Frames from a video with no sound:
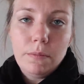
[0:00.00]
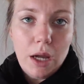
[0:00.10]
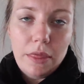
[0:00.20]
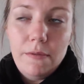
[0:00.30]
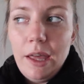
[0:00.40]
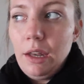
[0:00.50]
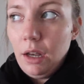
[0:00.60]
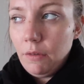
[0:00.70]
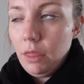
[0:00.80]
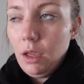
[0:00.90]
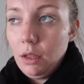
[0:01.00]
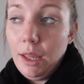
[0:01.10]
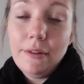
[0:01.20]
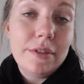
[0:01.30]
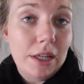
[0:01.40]
got the van and everything, and
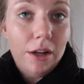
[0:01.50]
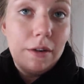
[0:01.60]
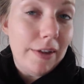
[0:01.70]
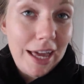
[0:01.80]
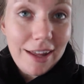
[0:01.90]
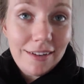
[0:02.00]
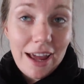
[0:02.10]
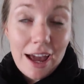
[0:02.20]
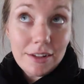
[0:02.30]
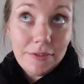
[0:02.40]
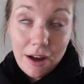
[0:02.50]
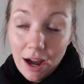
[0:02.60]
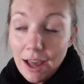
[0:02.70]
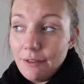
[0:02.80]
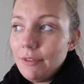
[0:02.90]
have to get our van at
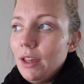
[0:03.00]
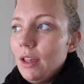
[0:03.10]
5,